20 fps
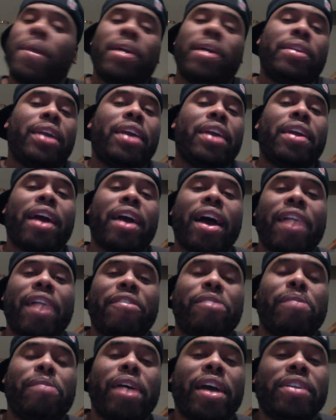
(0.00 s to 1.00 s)
there you
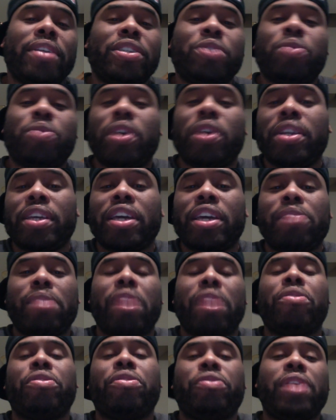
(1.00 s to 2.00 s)
have it, man. Just wanted to give
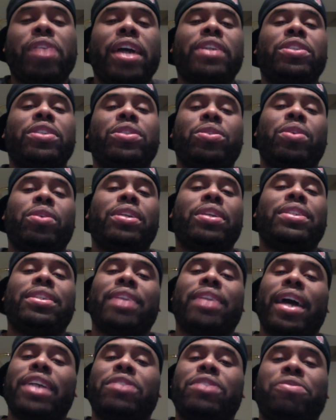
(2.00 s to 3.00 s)
my reflections on
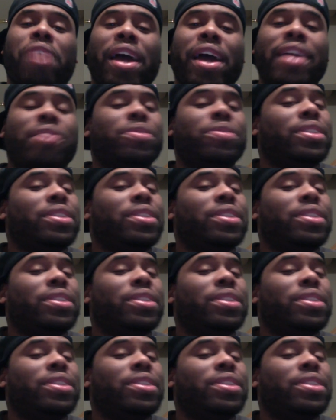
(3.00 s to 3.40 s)
tonight's fight.